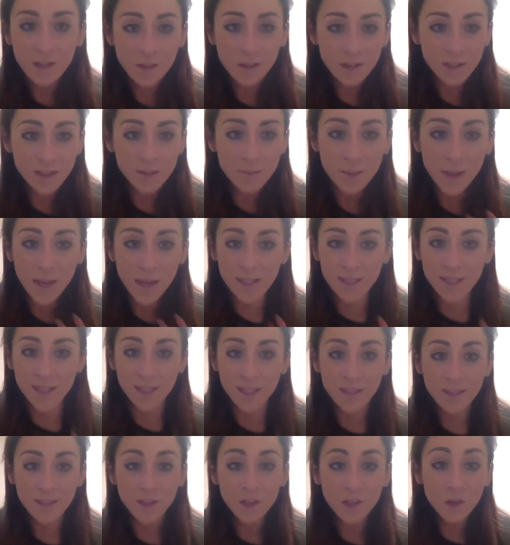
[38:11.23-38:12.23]
looks
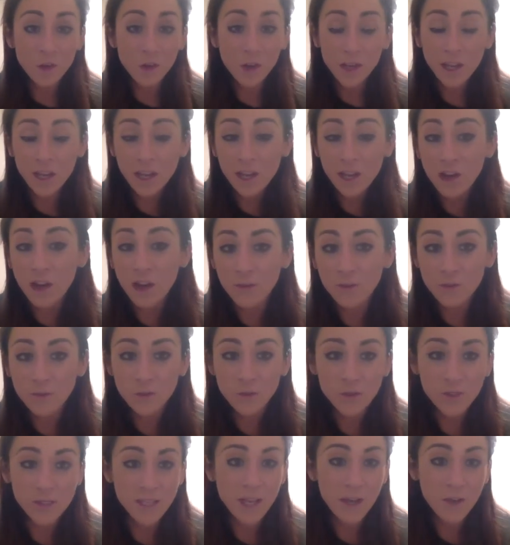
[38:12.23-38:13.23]
amazing and that you're looking after
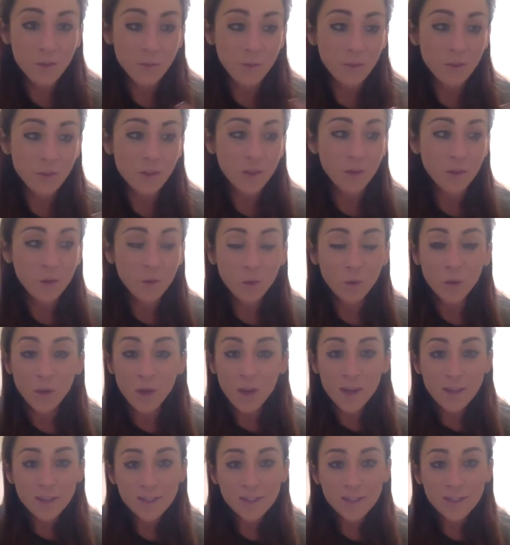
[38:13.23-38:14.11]
yourself and that you're